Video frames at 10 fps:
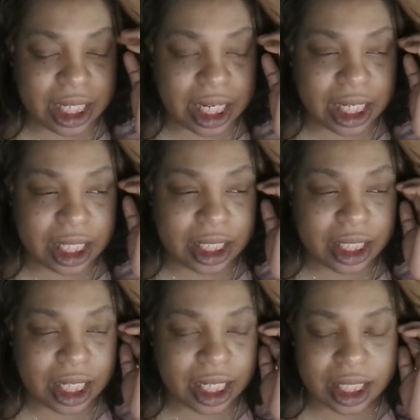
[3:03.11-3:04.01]

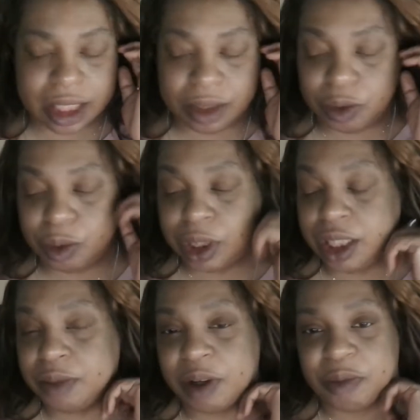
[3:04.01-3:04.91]
and
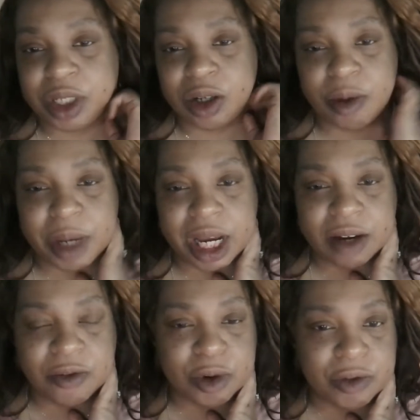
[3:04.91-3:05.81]
William have been going back and
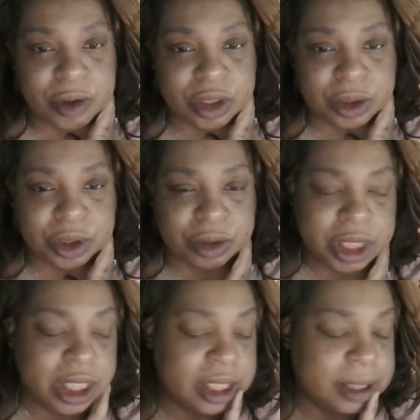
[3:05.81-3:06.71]
forth on social
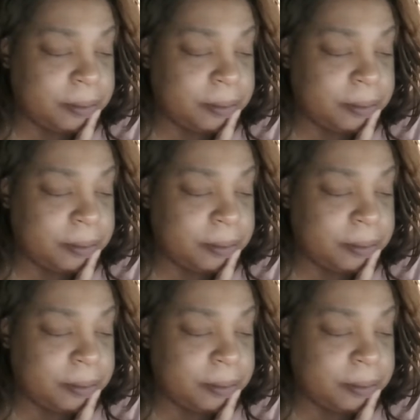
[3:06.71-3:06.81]
media.